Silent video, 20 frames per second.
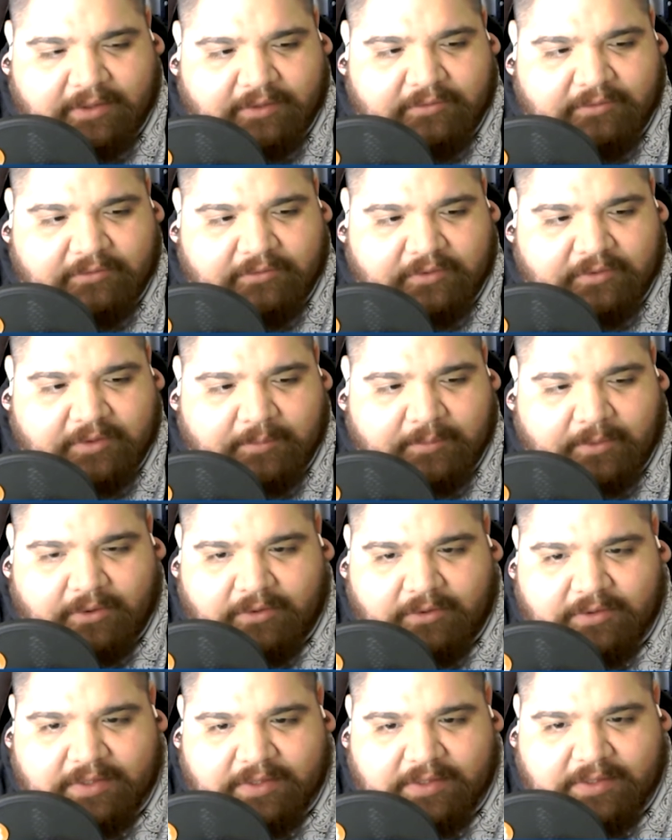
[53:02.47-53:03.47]
from
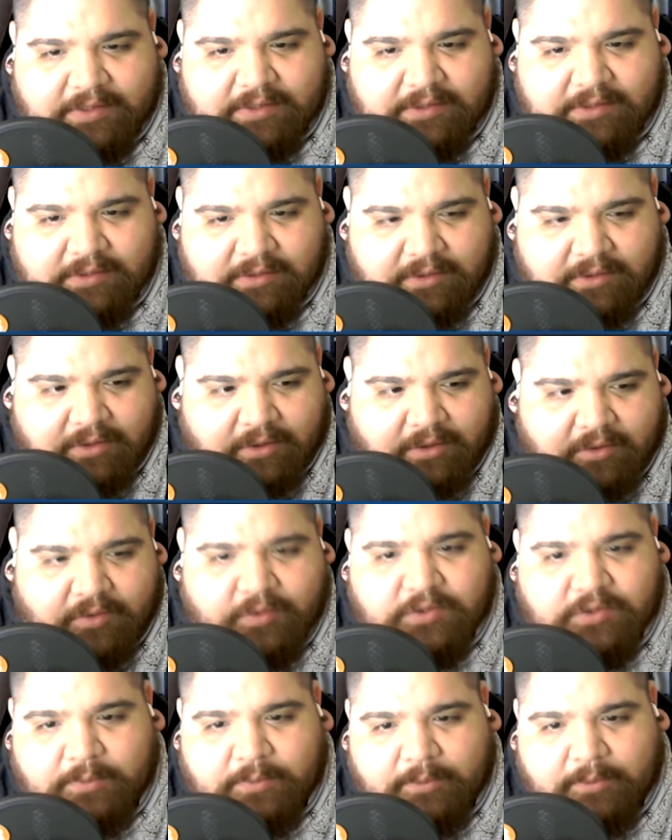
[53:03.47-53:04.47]
all this are
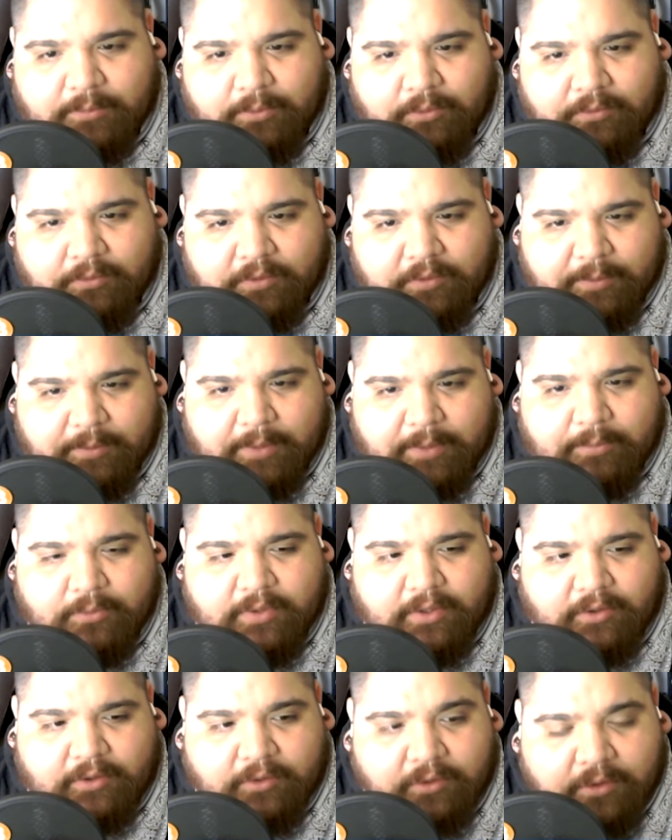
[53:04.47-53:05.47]
those people. The people
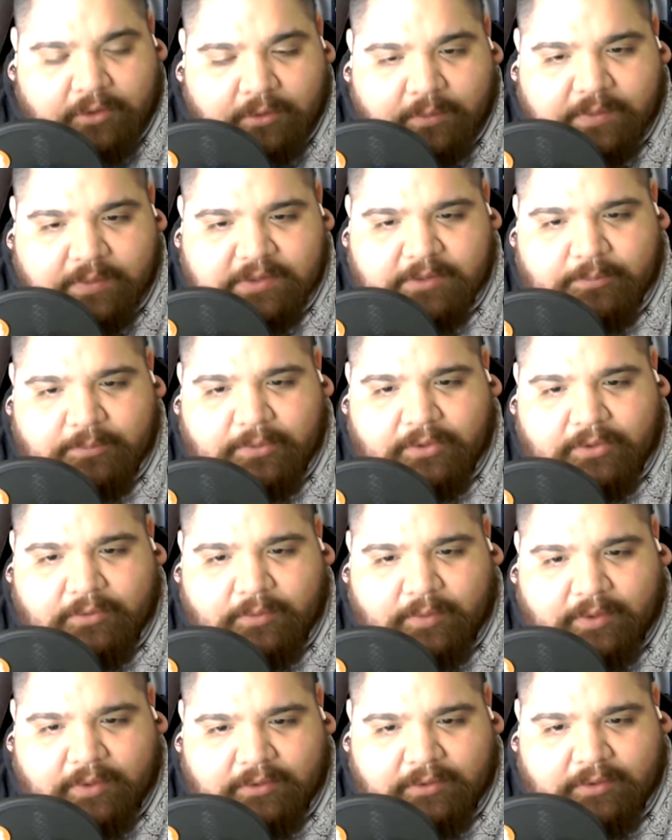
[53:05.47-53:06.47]
that are new into
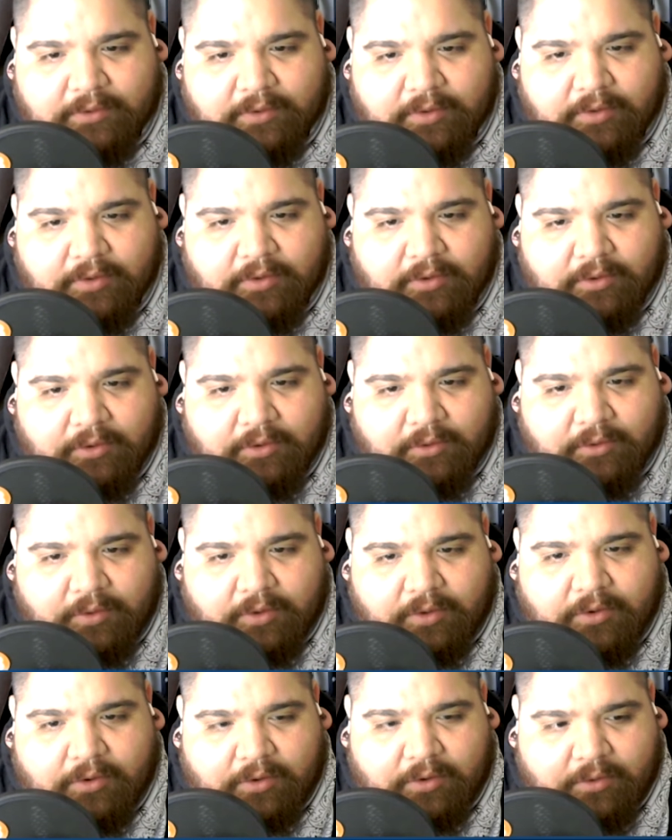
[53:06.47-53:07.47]
Bitcoin, who are
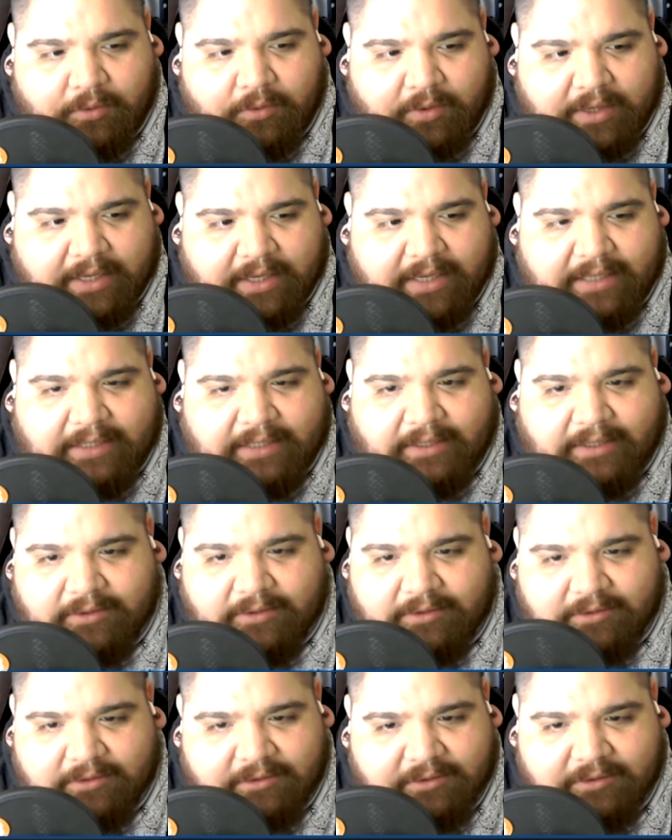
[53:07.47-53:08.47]

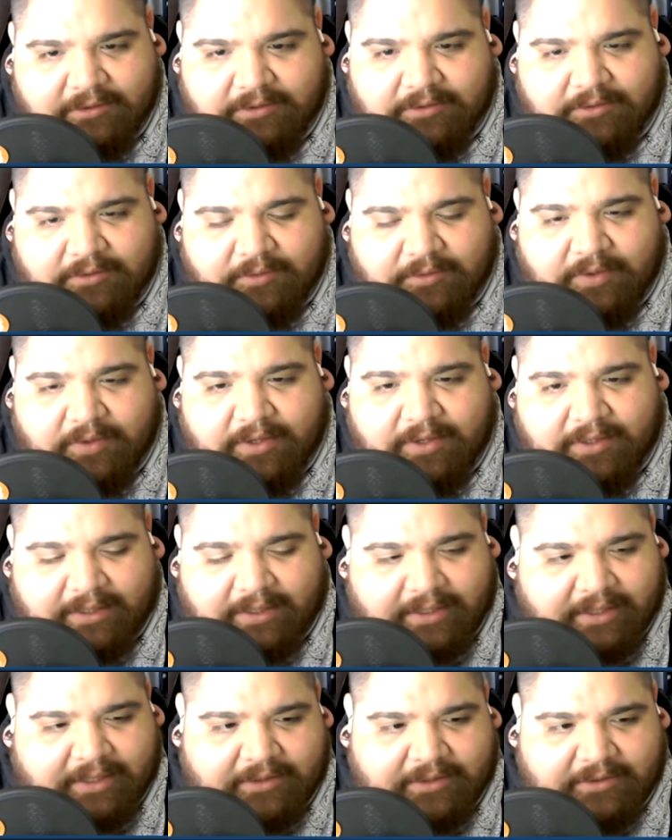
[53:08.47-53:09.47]
going to
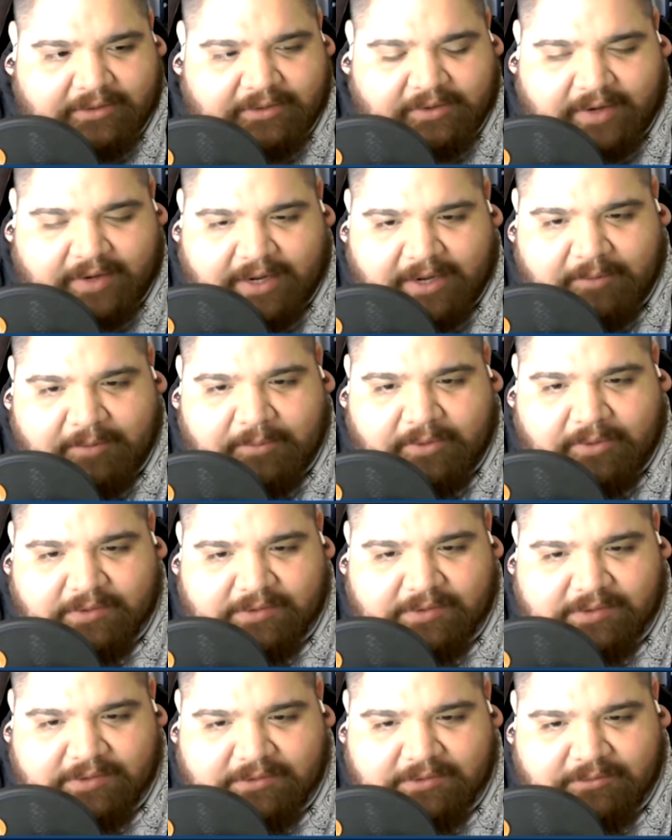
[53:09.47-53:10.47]
get their
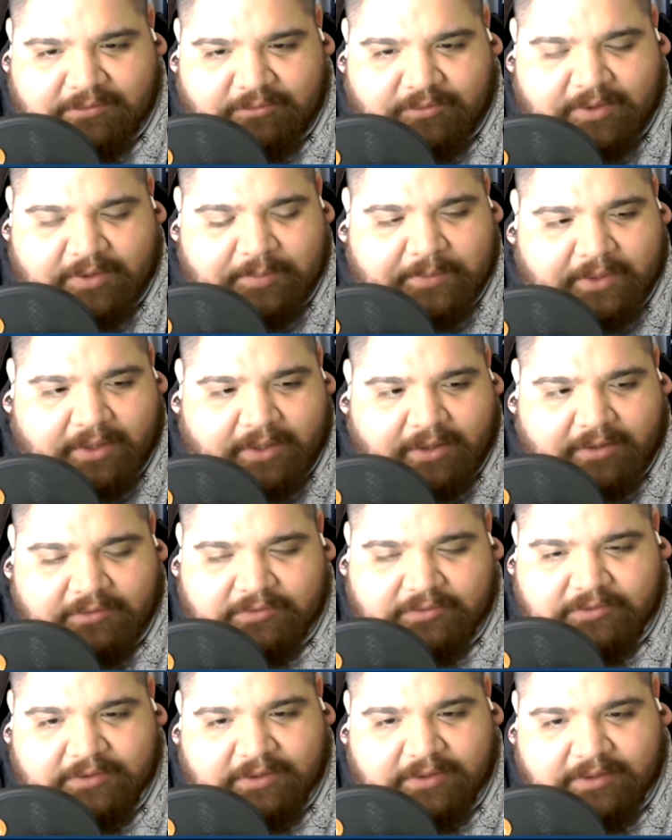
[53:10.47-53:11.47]
eyeballs ripped
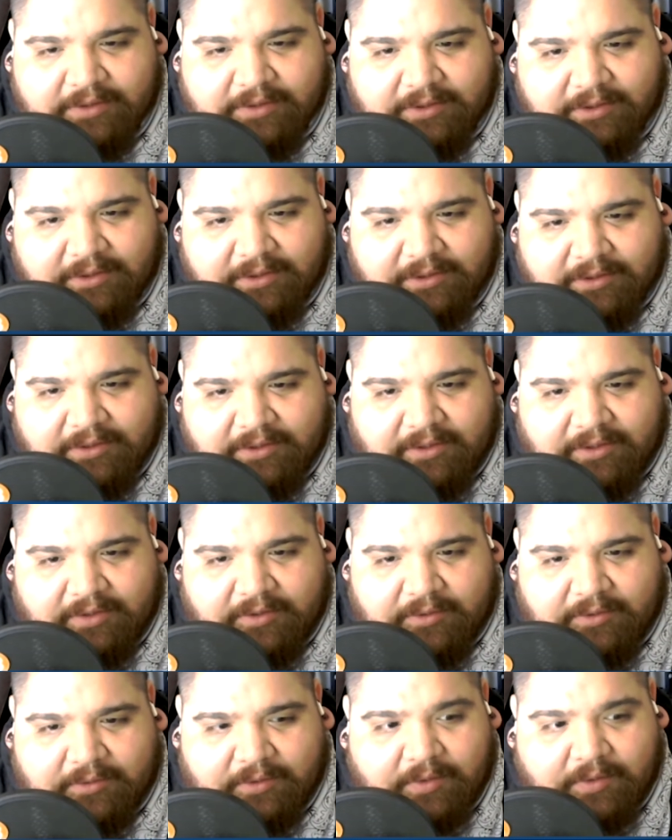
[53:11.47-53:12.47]
off.
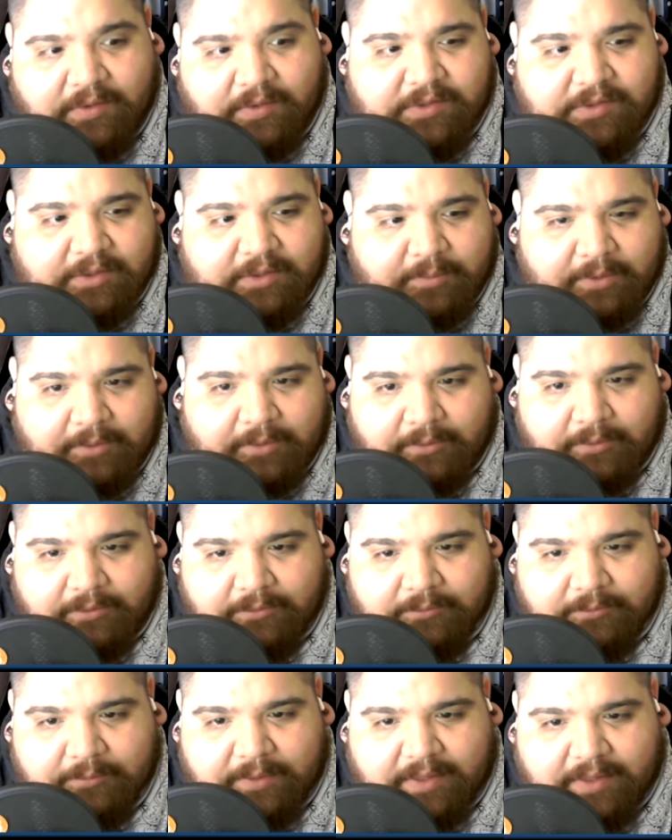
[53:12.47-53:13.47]
Those are the people,
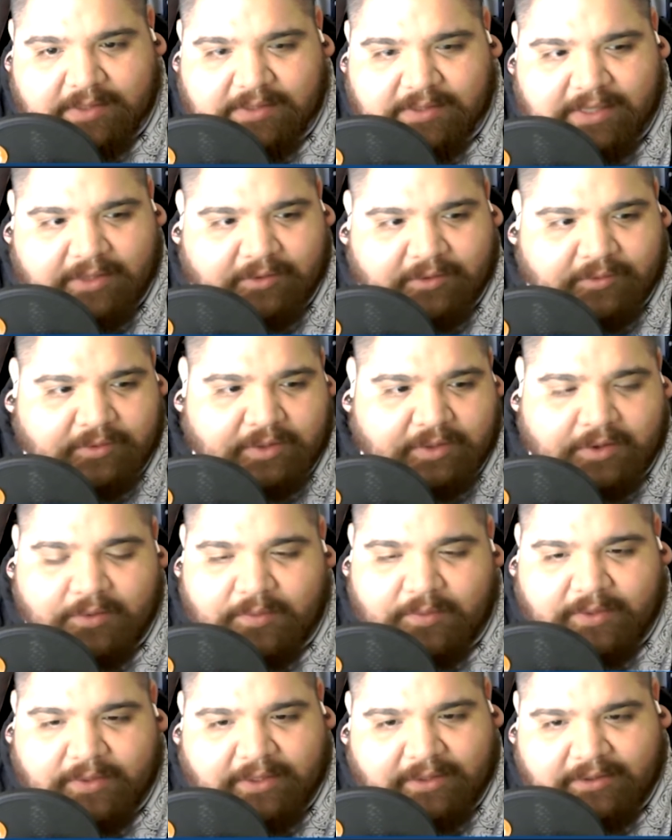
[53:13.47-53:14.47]
because they don't know
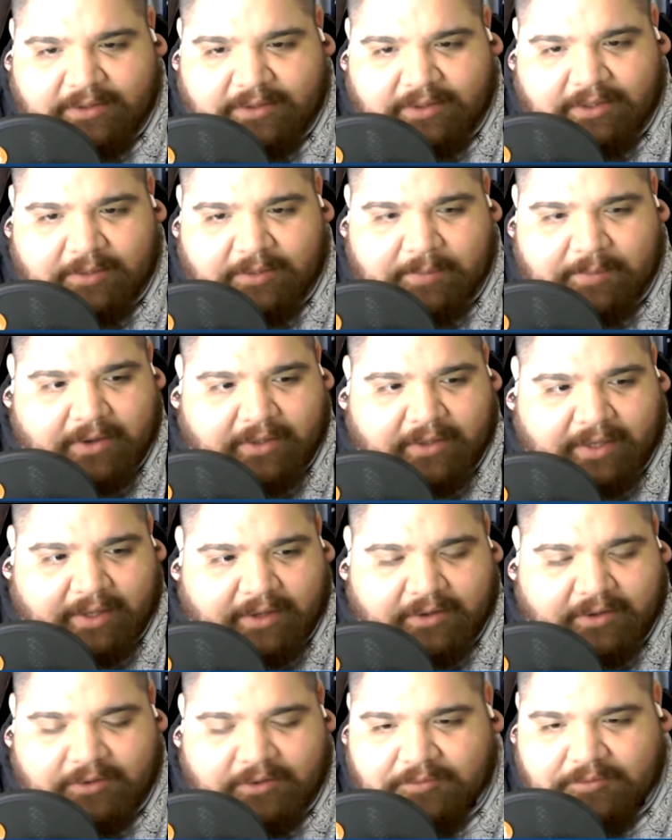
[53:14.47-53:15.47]
anything about
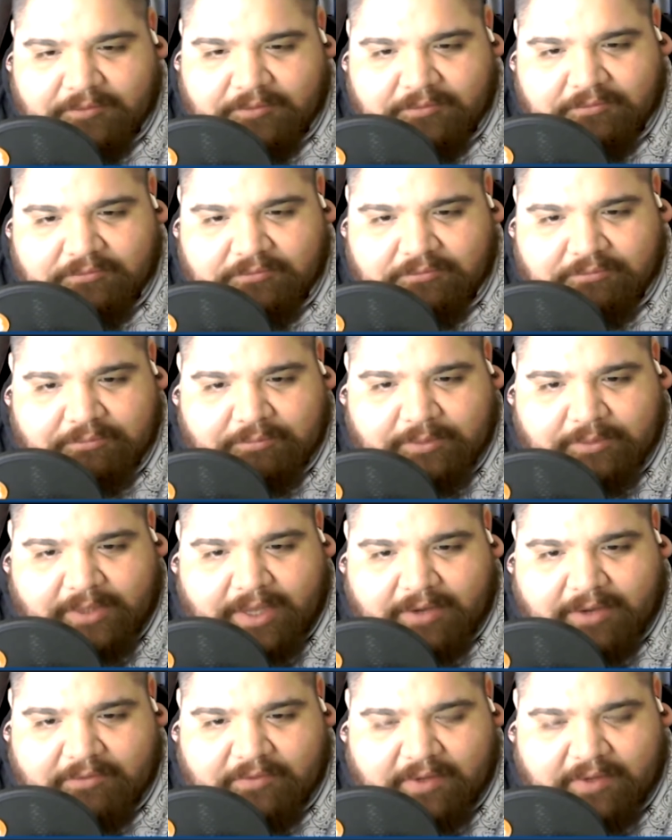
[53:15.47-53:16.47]
how
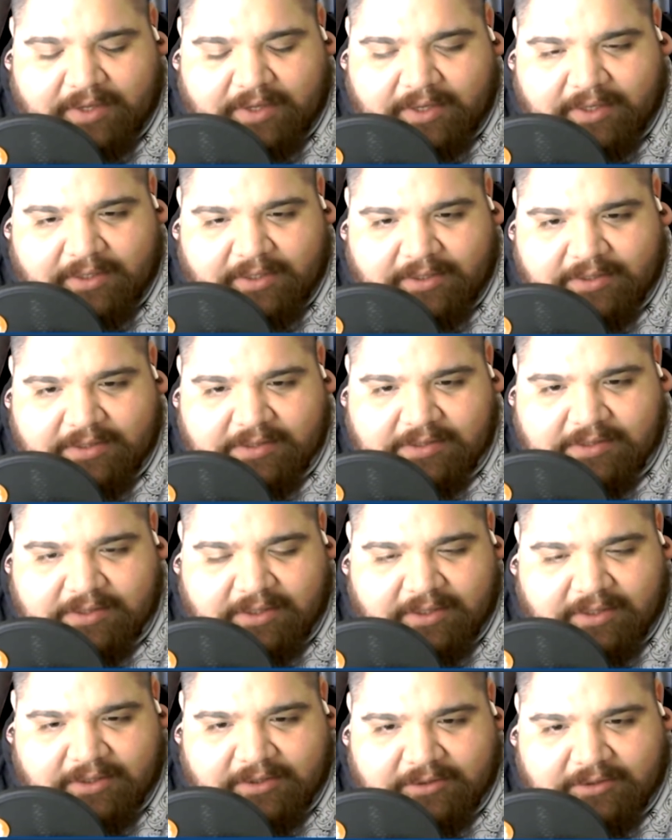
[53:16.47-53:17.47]
BlockFi is,
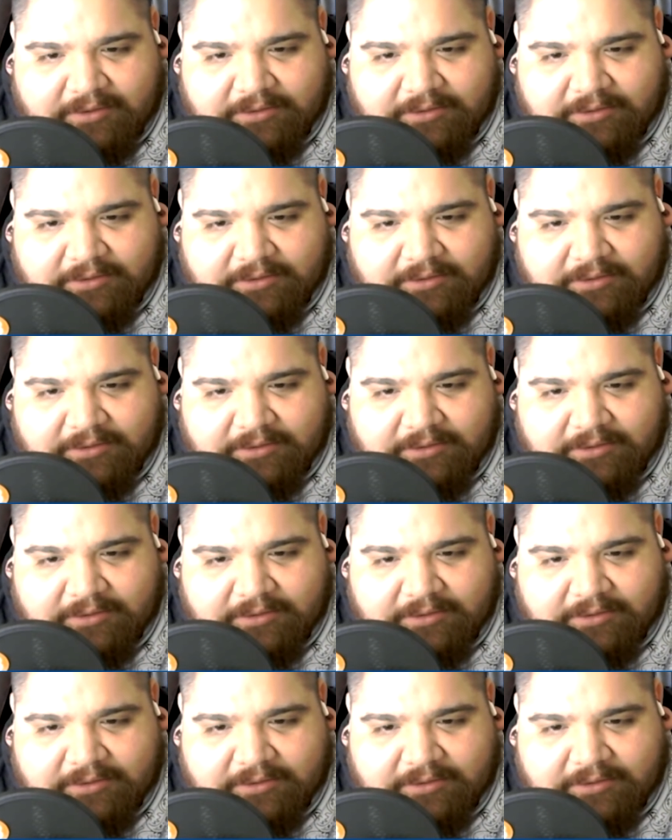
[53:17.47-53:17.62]
a